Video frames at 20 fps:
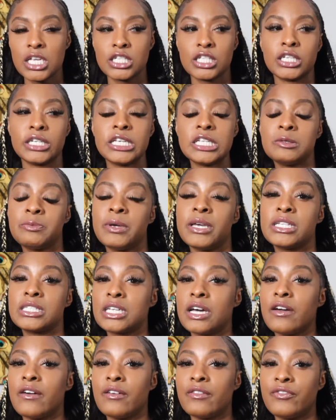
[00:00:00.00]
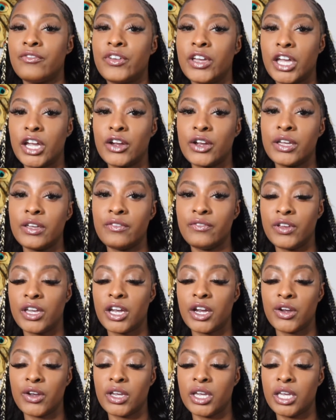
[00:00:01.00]
so these pants are very
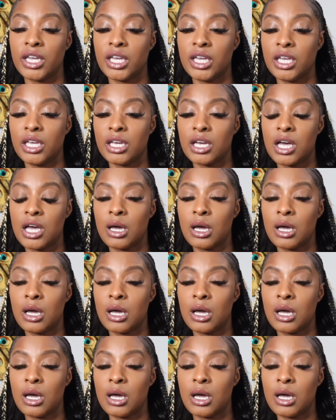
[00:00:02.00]
very